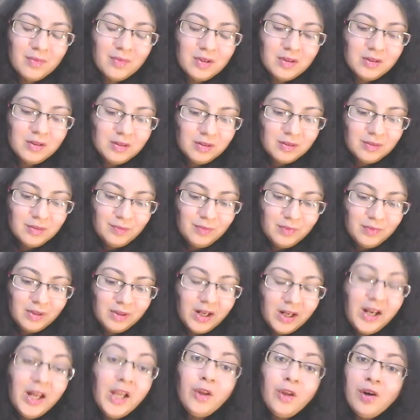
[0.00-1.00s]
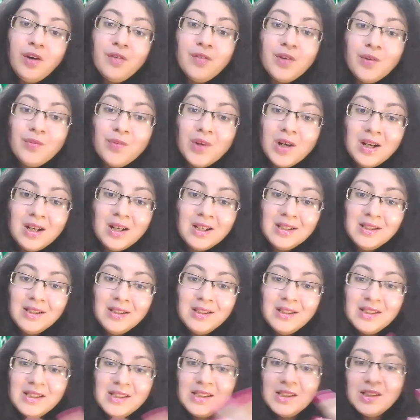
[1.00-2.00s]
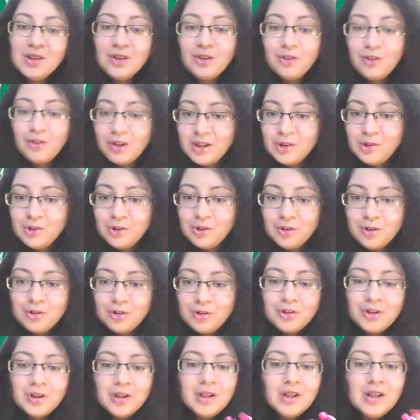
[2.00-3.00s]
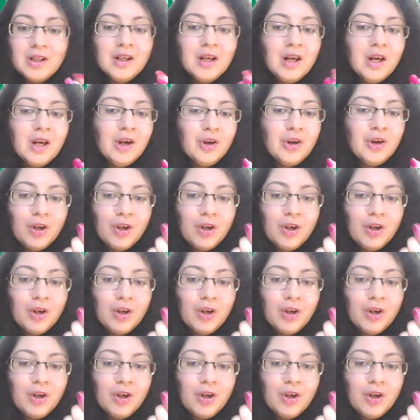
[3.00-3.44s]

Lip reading: hello everyone, this is Sukriti Joshi,